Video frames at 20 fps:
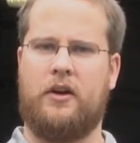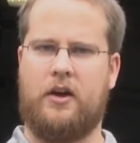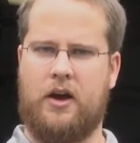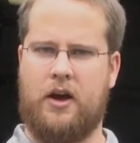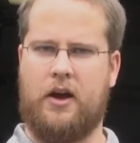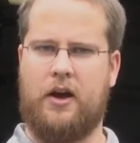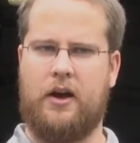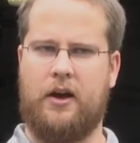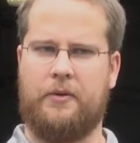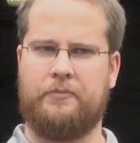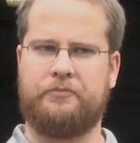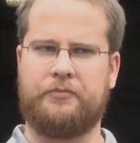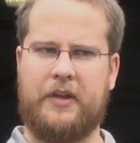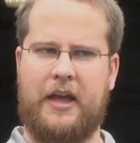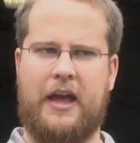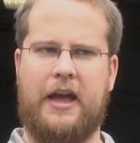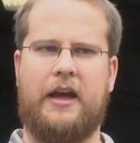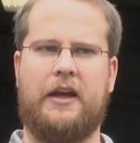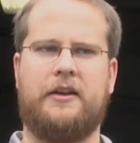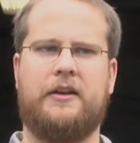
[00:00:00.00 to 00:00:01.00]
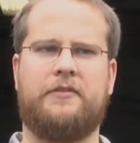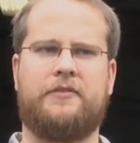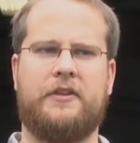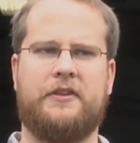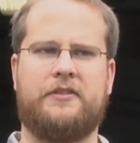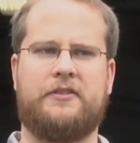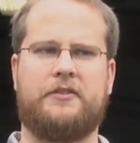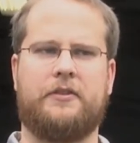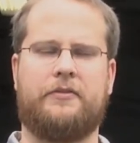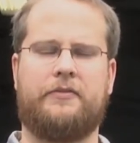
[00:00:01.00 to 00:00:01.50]
and if
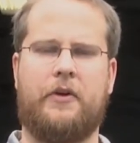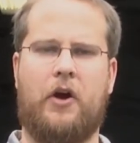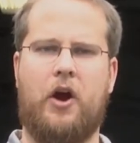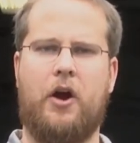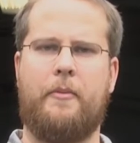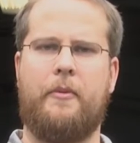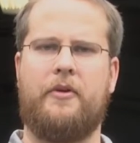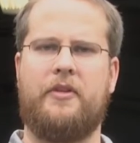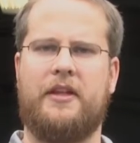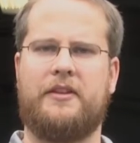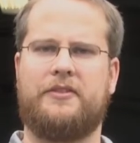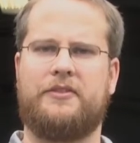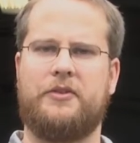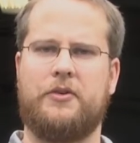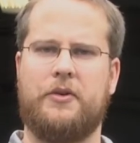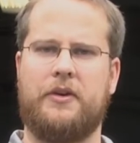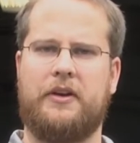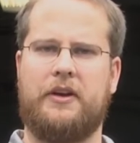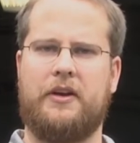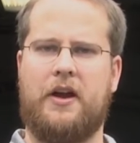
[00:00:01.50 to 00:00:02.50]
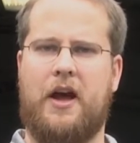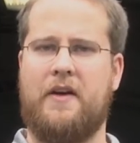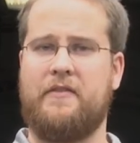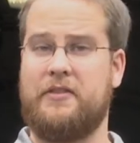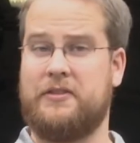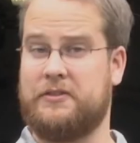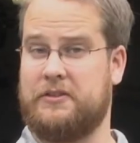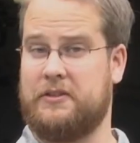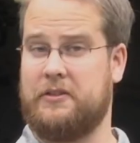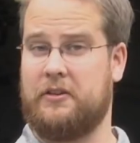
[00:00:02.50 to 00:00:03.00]
this is a farmer that's doing it,
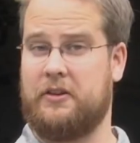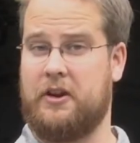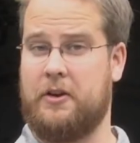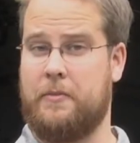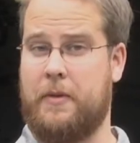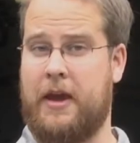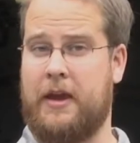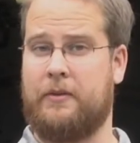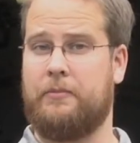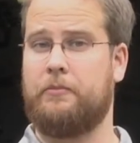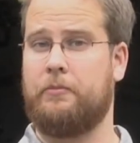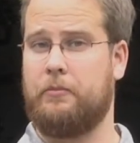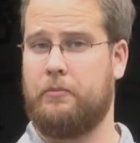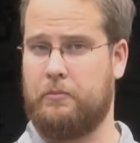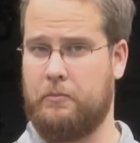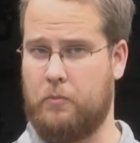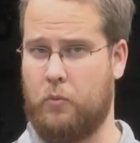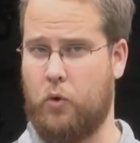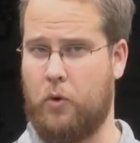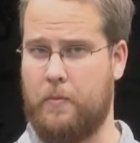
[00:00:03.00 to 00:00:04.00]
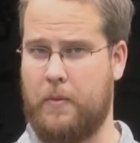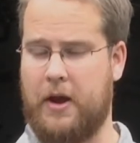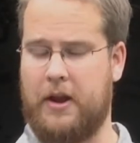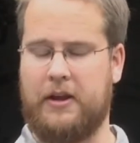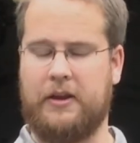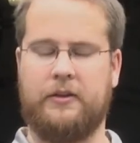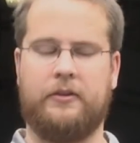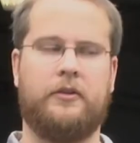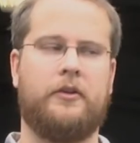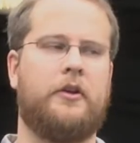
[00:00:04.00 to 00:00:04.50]
obviously they're going to make more money.